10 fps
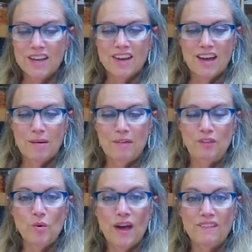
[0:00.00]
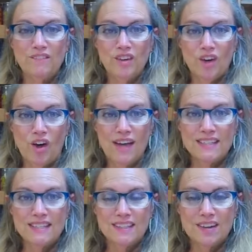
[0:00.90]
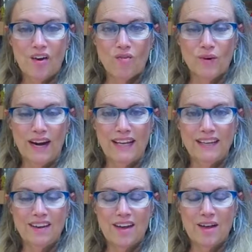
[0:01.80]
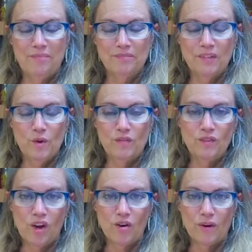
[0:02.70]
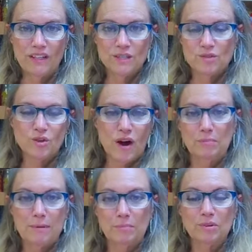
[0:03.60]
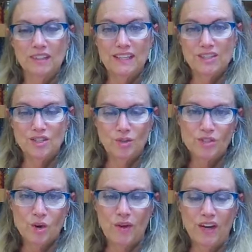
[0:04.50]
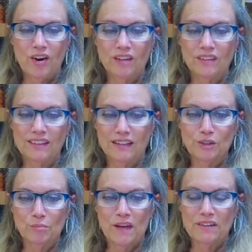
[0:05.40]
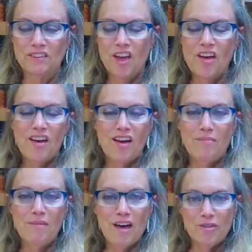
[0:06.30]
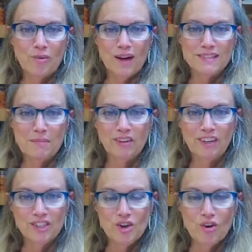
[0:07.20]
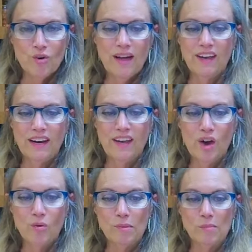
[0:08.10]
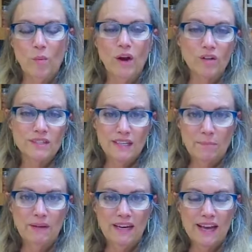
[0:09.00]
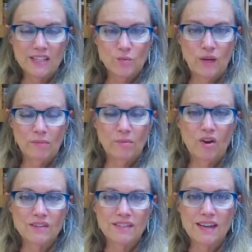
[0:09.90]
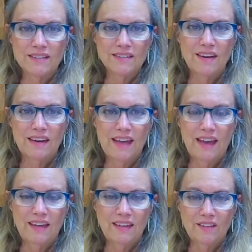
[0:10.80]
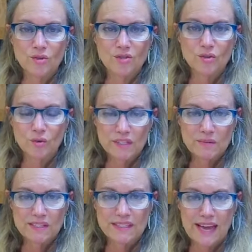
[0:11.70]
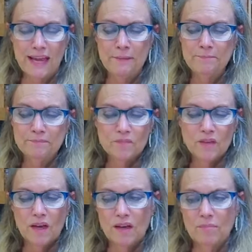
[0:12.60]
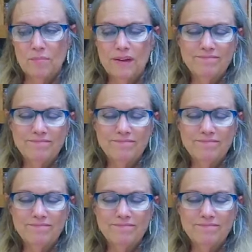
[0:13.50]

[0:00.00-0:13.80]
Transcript: Um, if you have not already, um, if you have not already subscribed, please do so here and click that little button. Um, otherwise, I'm going to let y'all go ahead and go. Remember, we are skipping next week because next Sunday is Christmas Day. Um,